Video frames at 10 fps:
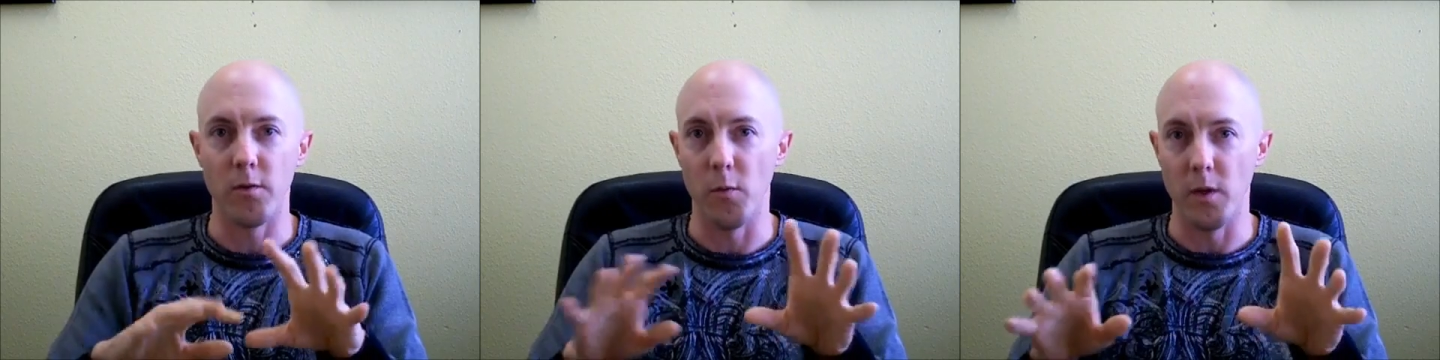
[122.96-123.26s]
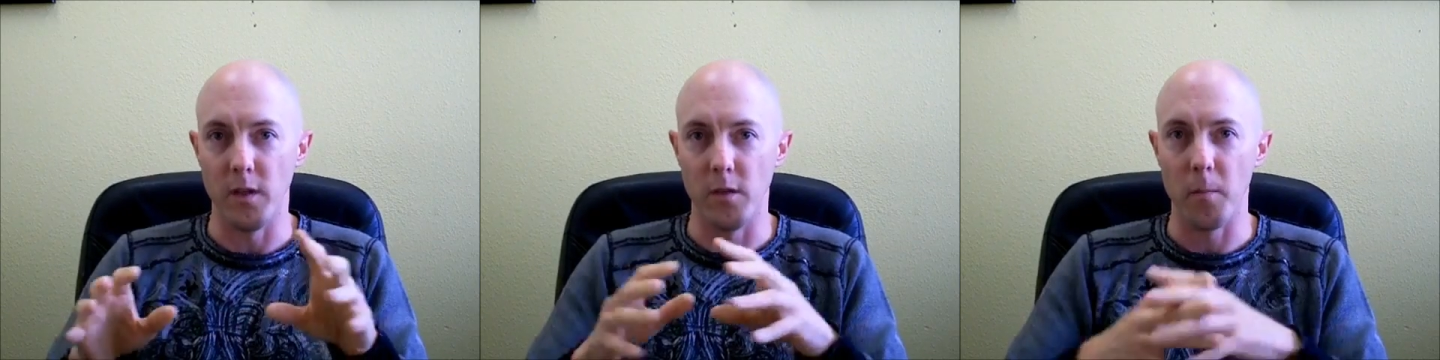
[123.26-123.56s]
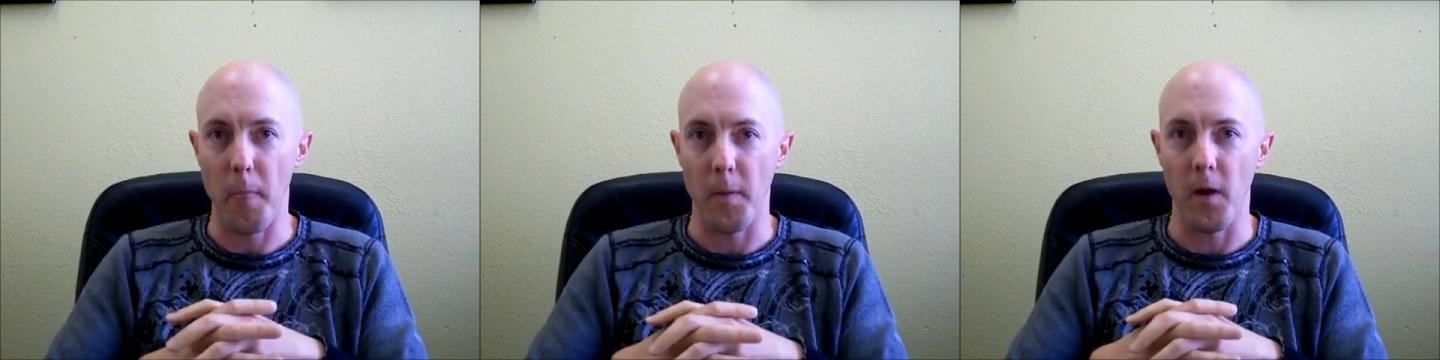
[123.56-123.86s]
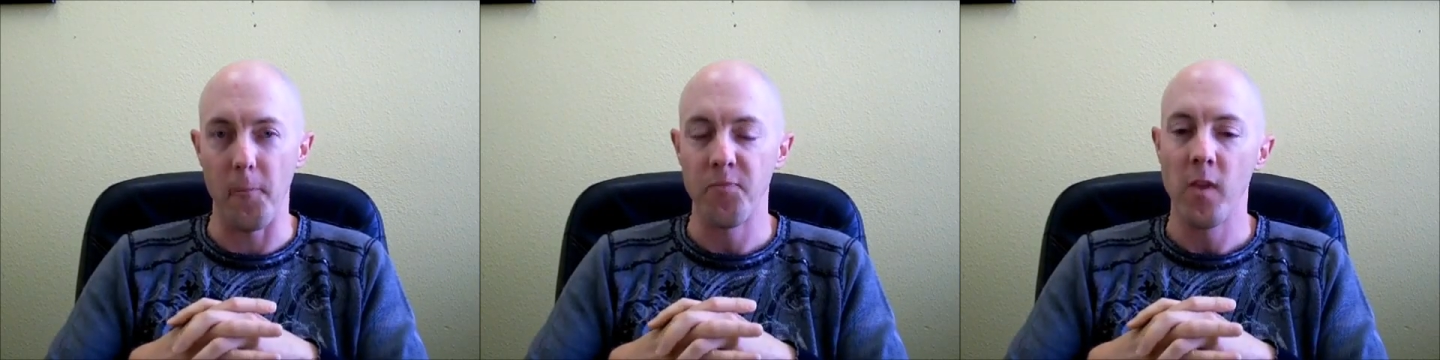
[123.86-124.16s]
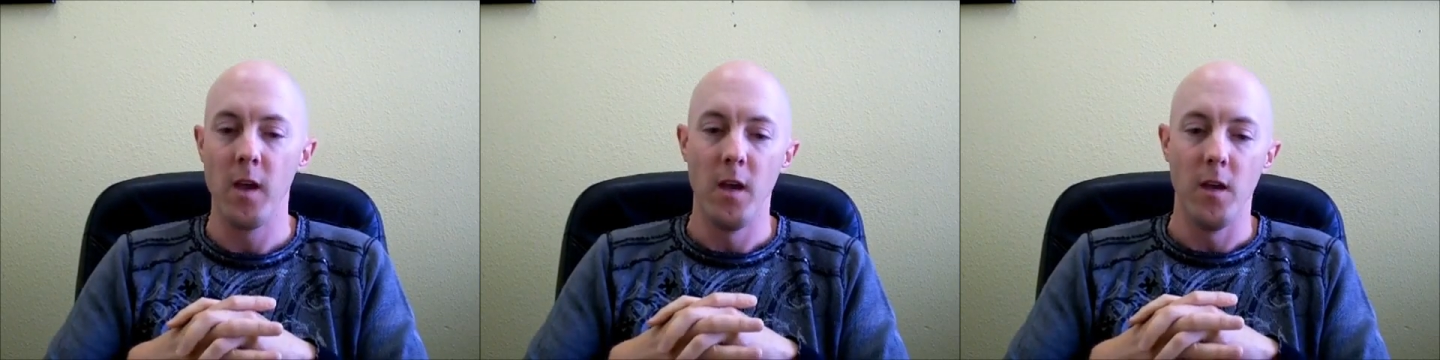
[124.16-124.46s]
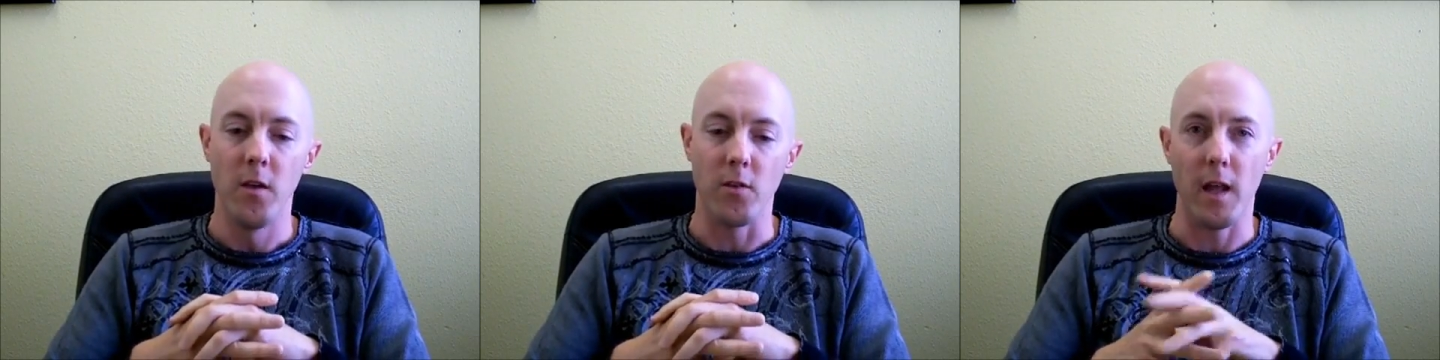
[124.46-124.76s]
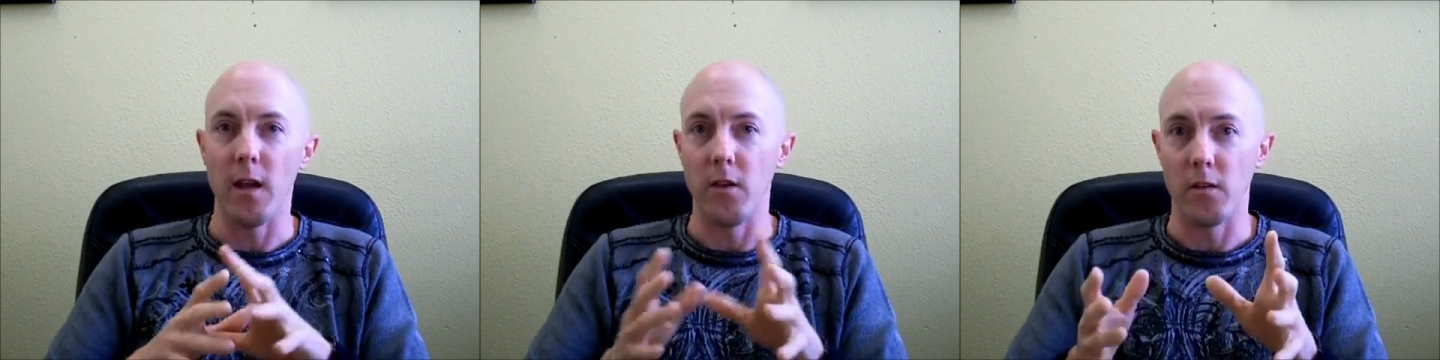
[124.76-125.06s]
redeal. Alright, so
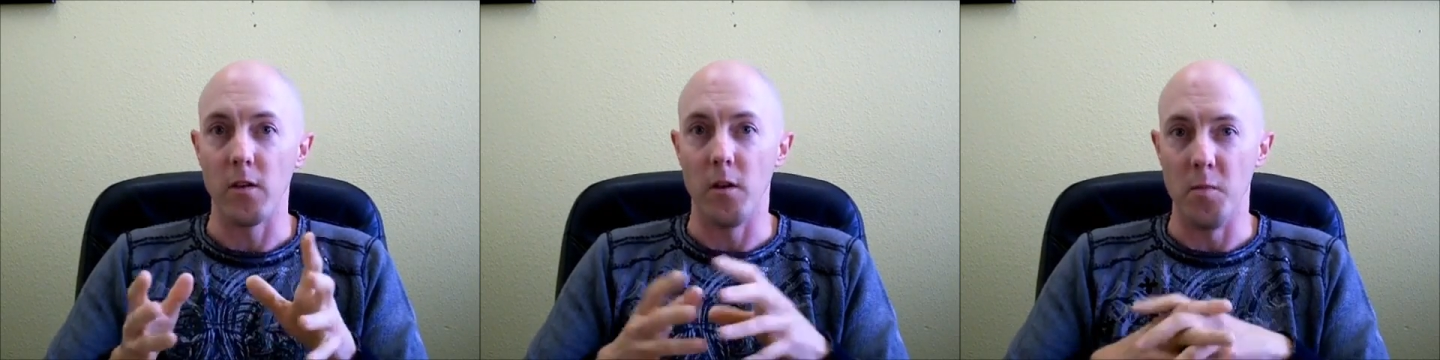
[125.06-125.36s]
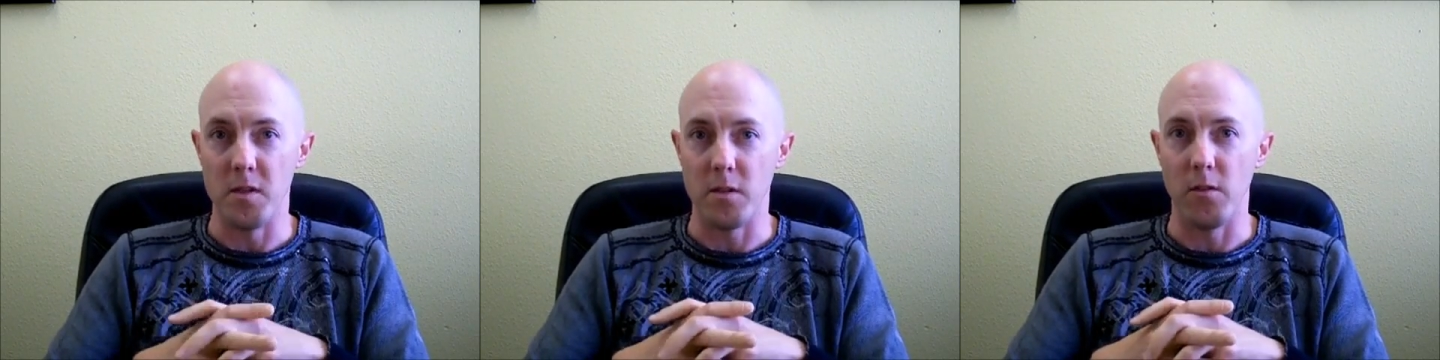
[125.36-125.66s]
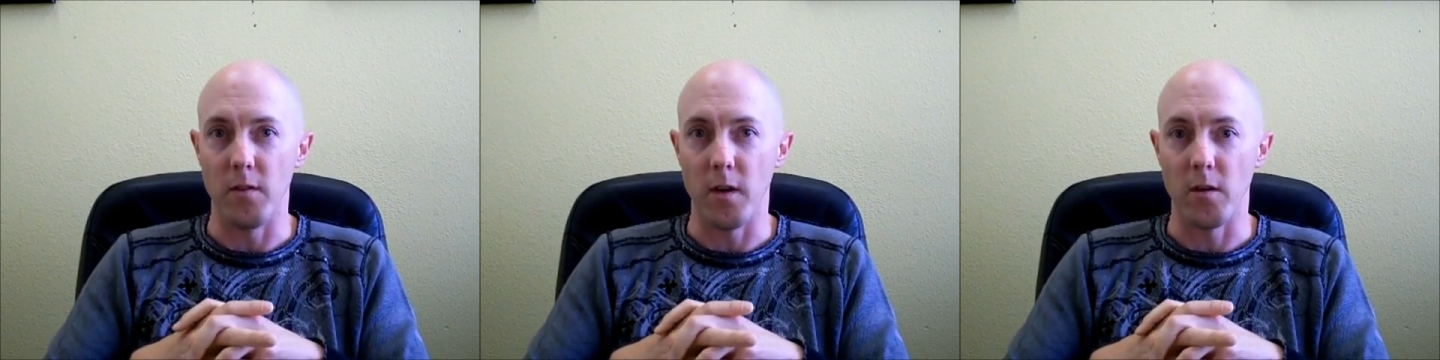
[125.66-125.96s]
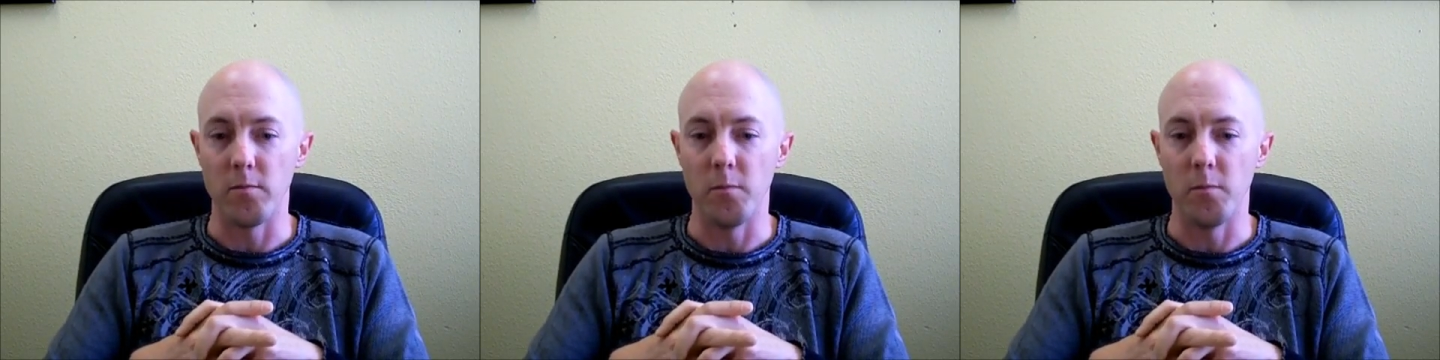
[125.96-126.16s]
that is a misdeal there.